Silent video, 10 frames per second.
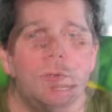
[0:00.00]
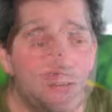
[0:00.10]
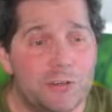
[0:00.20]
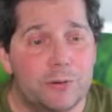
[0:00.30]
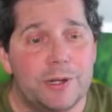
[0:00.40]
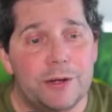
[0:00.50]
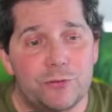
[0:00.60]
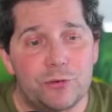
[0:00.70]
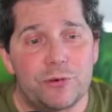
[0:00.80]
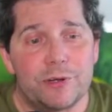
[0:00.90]
So
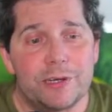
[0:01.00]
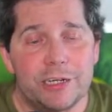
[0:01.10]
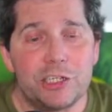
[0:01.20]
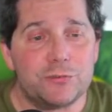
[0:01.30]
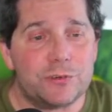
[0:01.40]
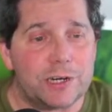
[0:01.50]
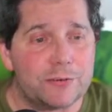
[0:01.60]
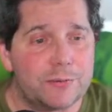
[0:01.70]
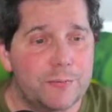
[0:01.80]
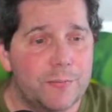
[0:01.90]
after knight
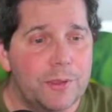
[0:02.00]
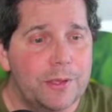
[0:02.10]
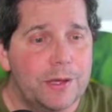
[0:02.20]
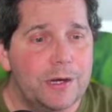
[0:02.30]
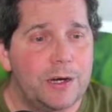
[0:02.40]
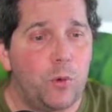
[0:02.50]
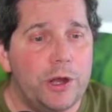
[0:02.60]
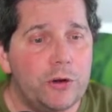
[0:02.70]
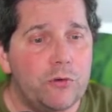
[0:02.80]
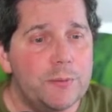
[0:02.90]
g5,
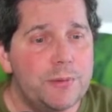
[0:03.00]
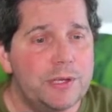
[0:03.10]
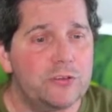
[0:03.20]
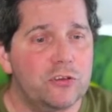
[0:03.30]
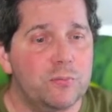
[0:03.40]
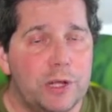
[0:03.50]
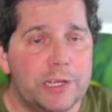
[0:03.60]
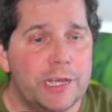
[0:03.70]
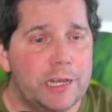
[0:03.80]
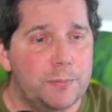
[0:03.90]
white already begins his
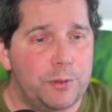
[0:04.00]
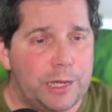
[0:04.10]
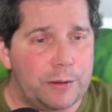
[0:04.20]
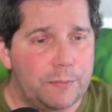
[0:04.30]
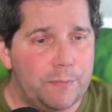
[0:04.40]
blockading plan.